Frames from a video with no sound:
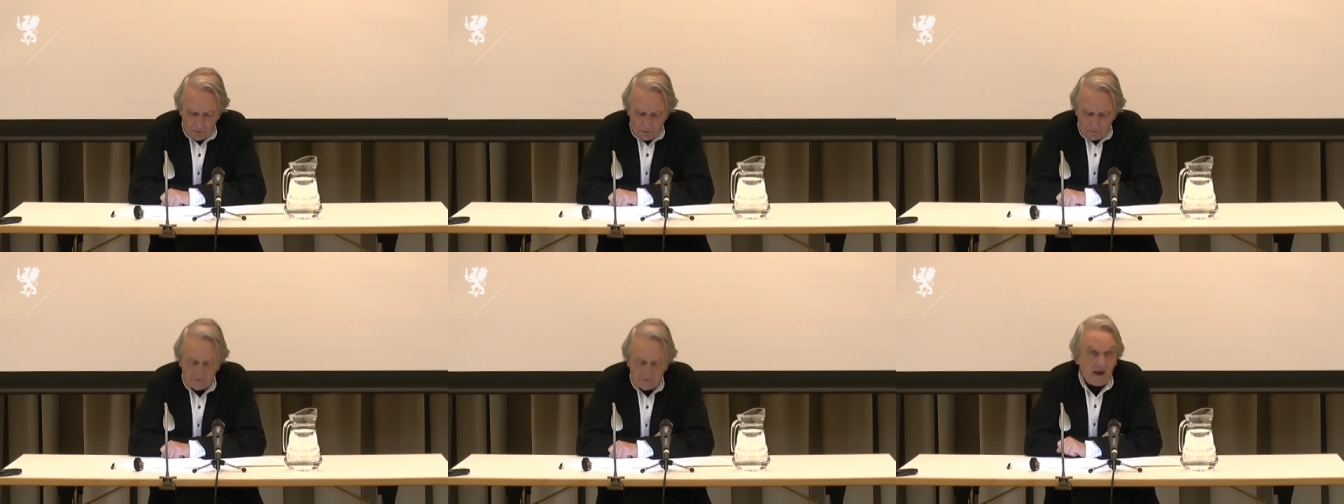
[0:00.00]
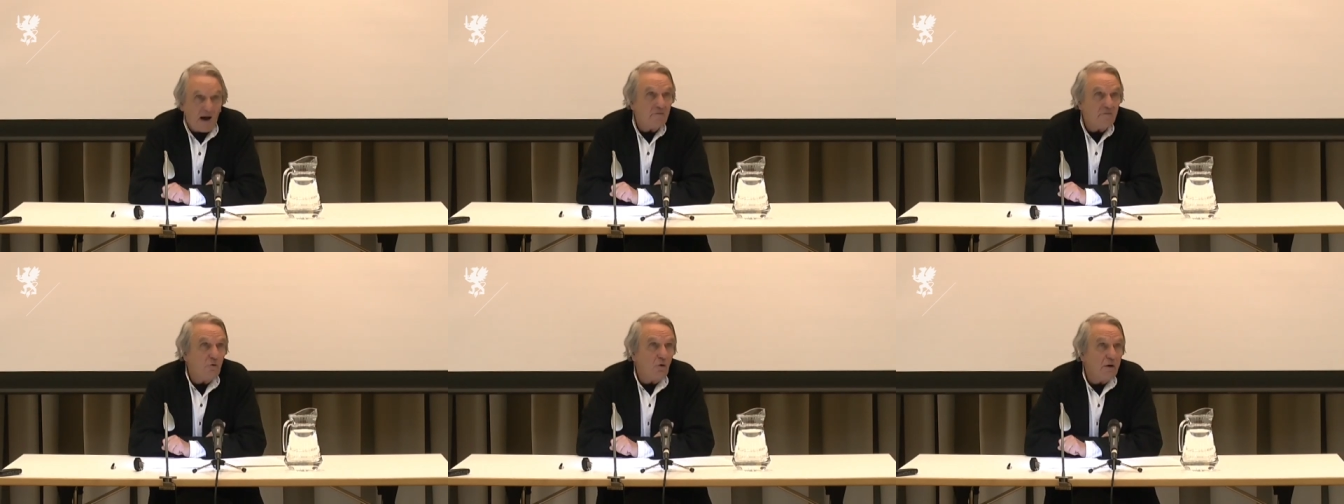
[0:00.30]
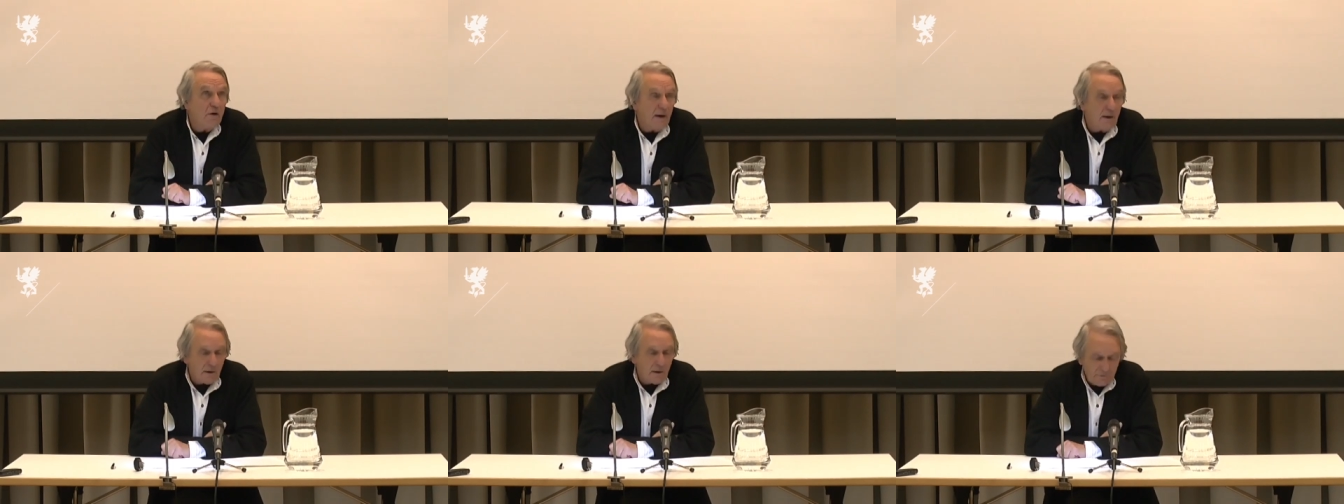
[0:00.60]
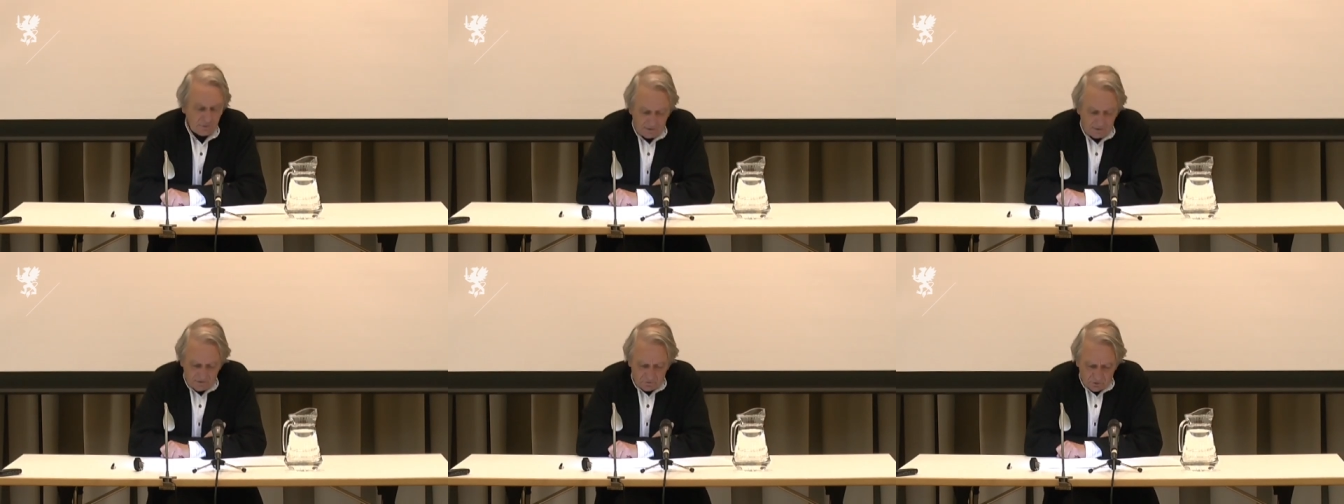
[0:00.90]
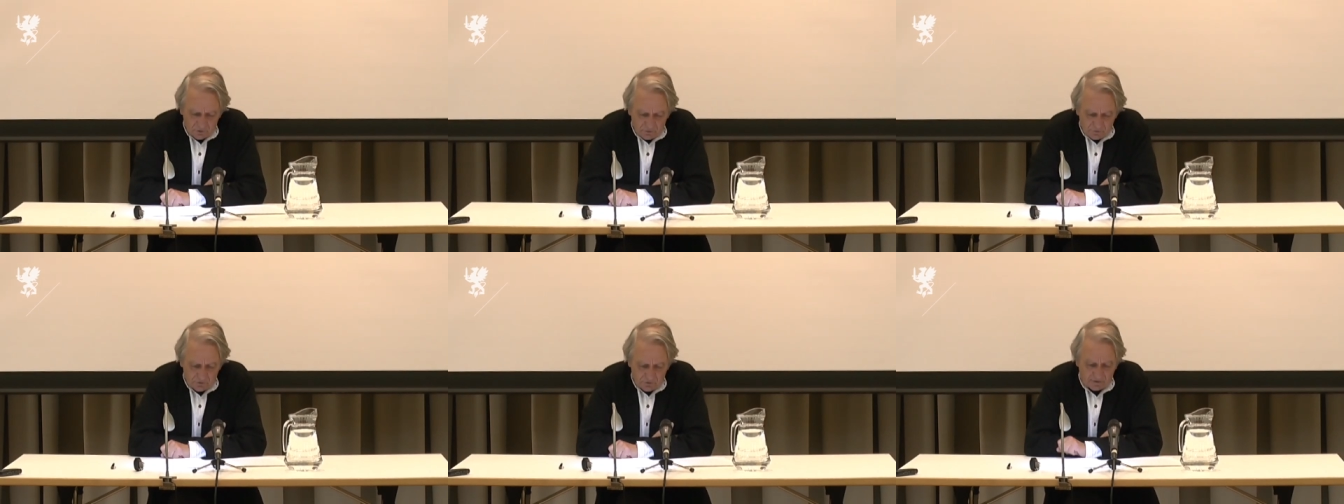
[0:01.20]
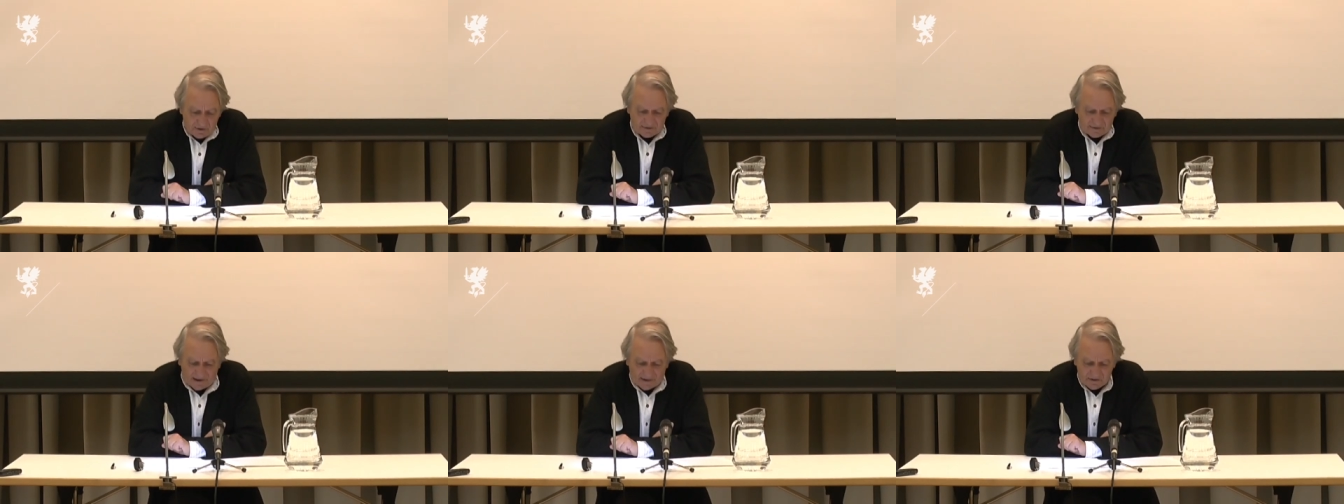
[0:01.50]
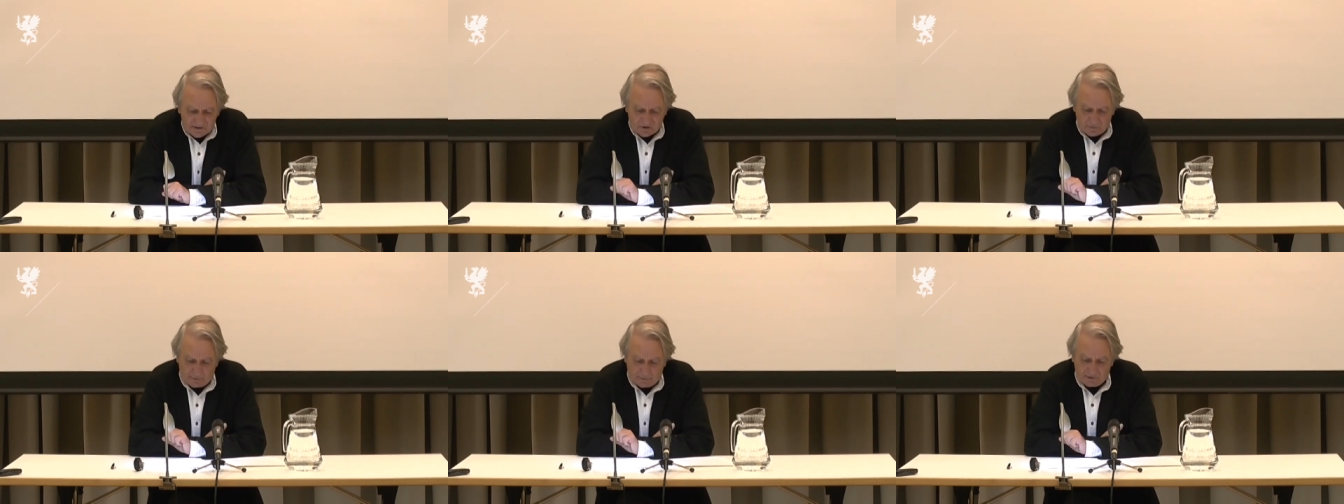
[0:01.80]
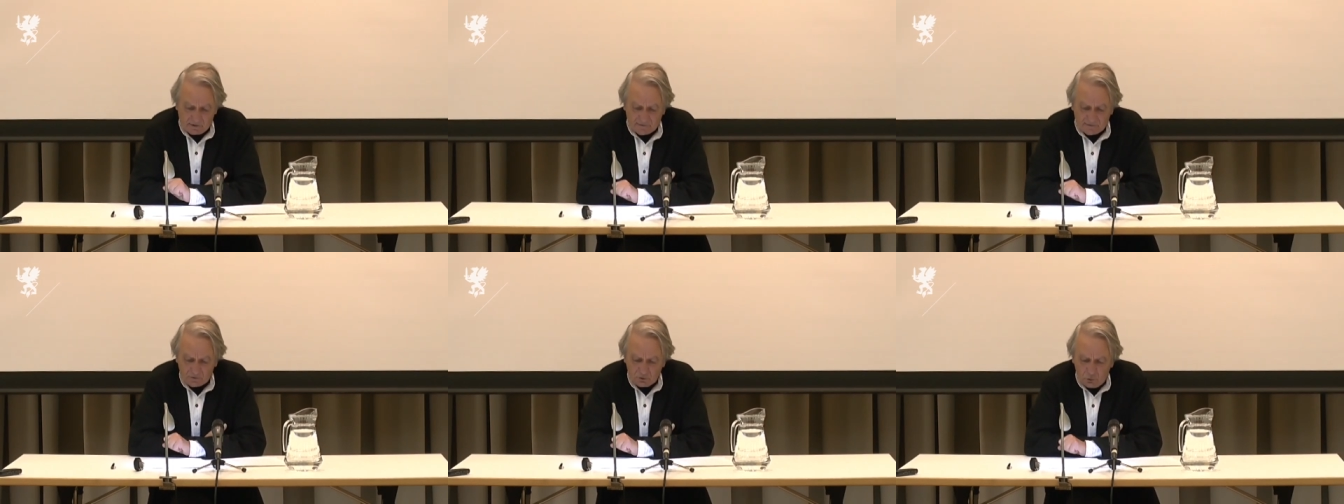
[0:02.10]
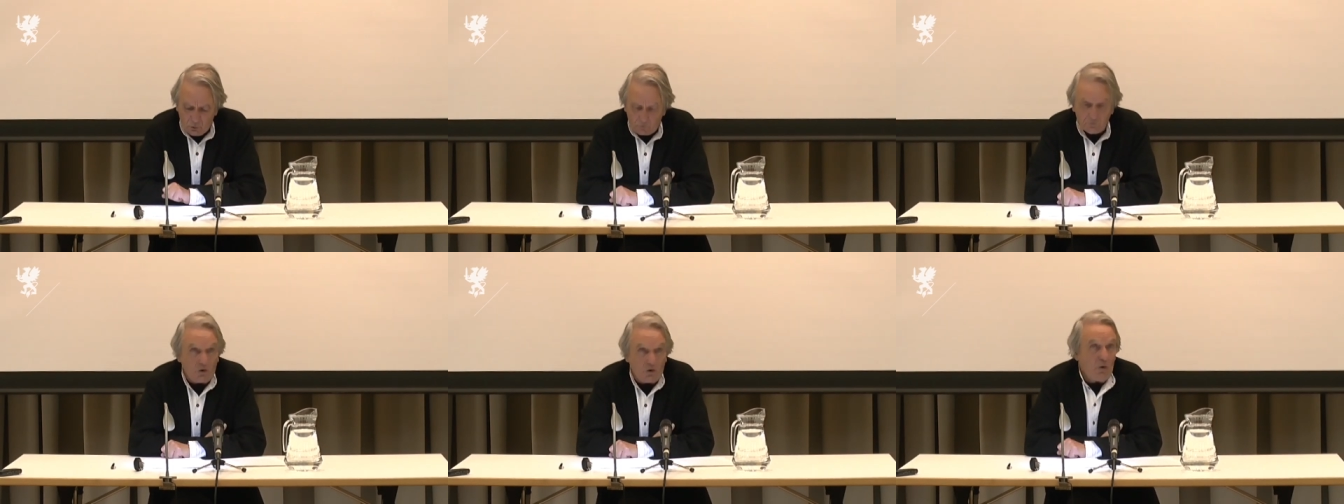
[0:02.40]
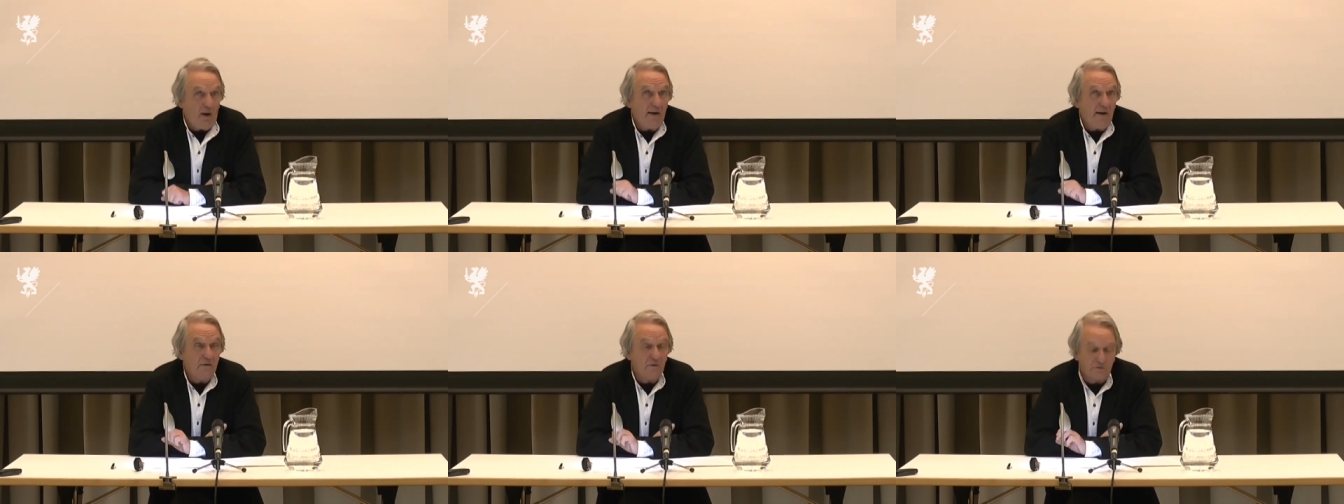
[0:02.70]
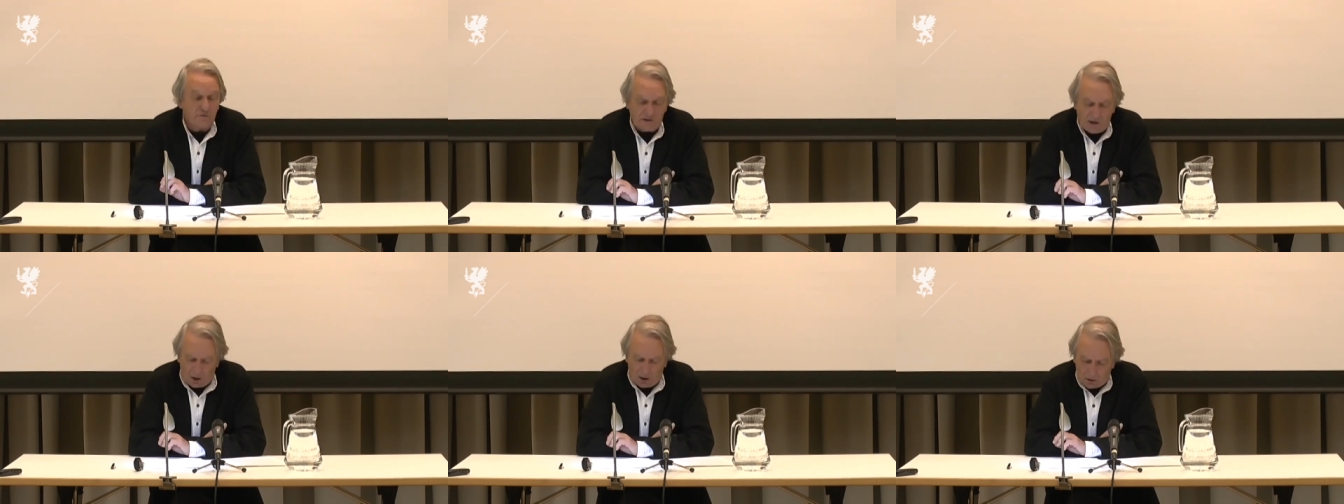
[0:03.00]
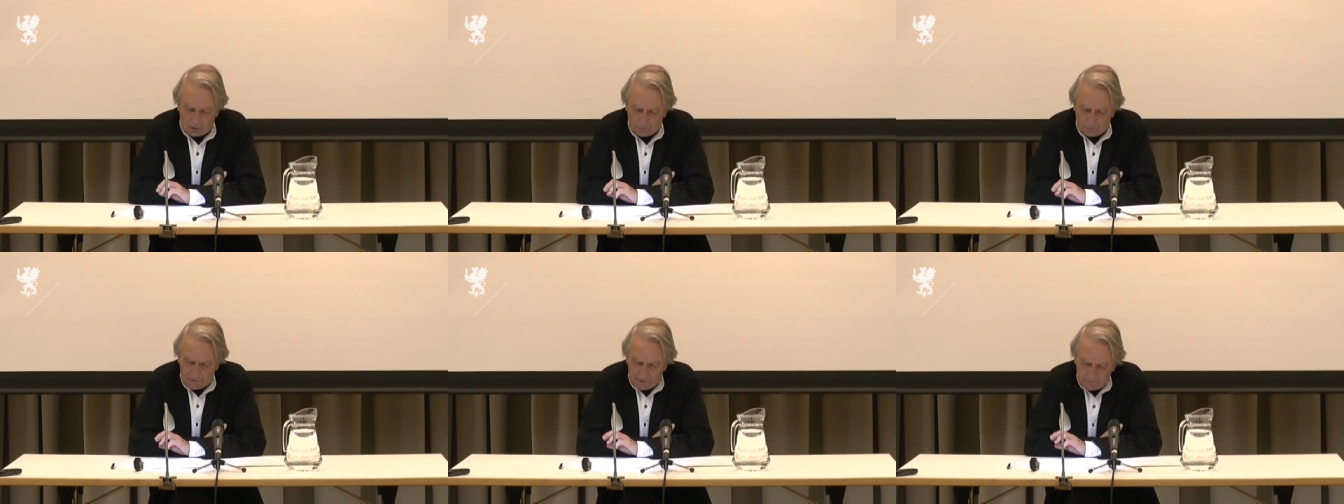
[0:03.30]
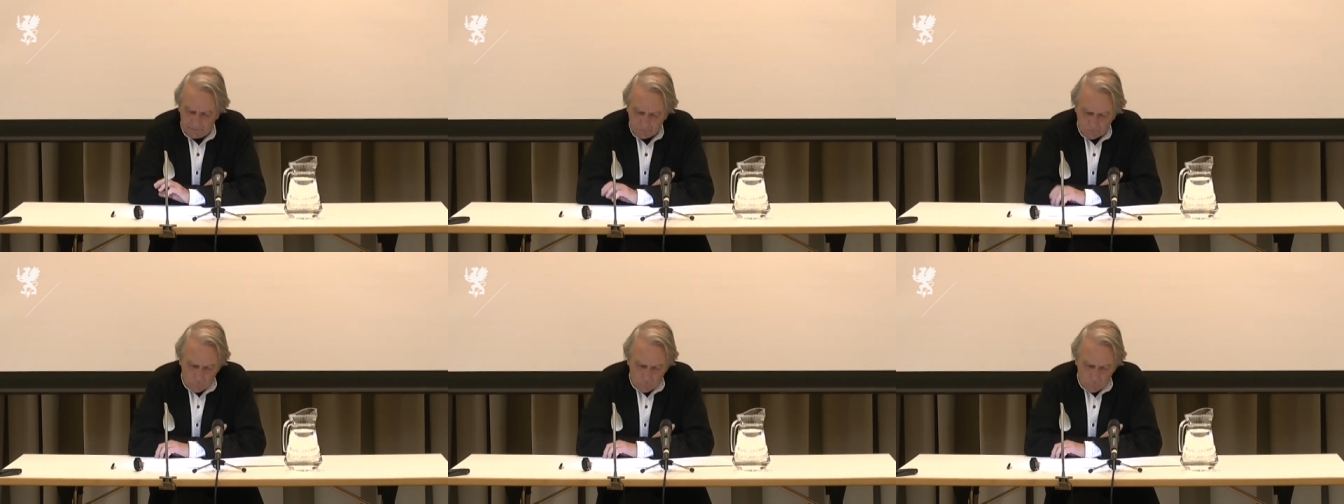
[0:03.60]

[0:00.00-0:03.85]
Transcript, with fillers: The avant-garde is not the detachment that goes ahead of the army